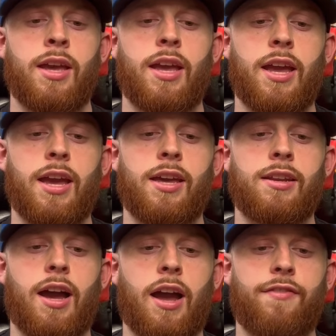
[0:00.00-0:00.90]
And
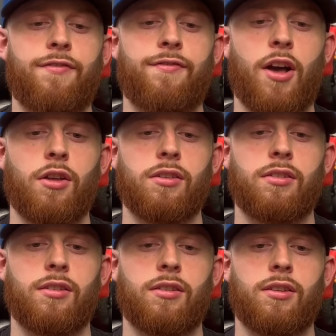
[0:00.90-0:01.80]
I felt
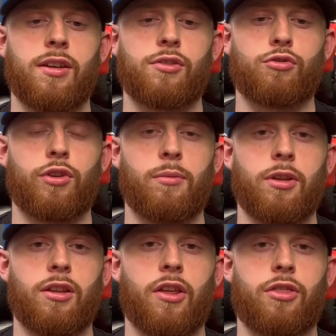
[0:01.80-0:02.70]

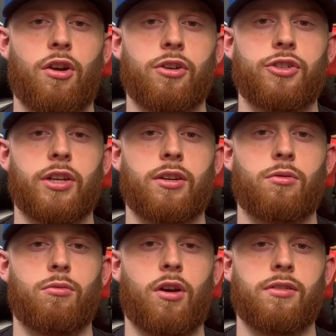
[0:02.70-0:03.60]
extremely lethargic
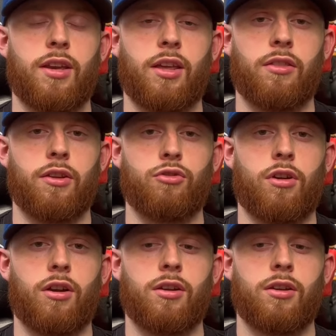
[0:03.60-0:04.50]
while taking the
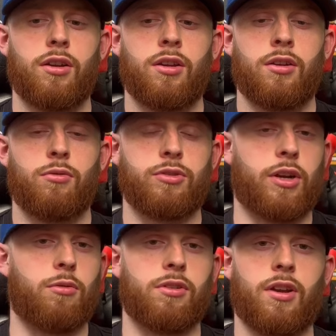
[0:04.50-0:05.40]
drug, which I
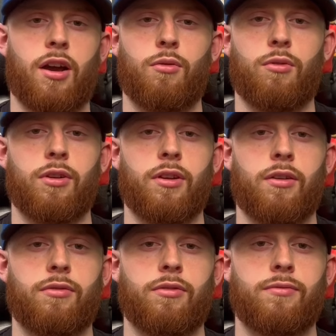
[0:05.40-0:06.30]
was not warned
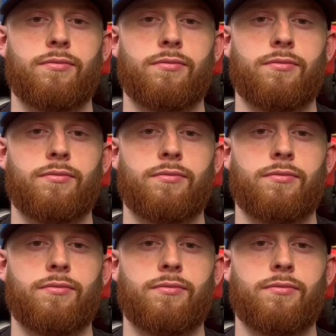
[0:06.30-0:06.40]
of.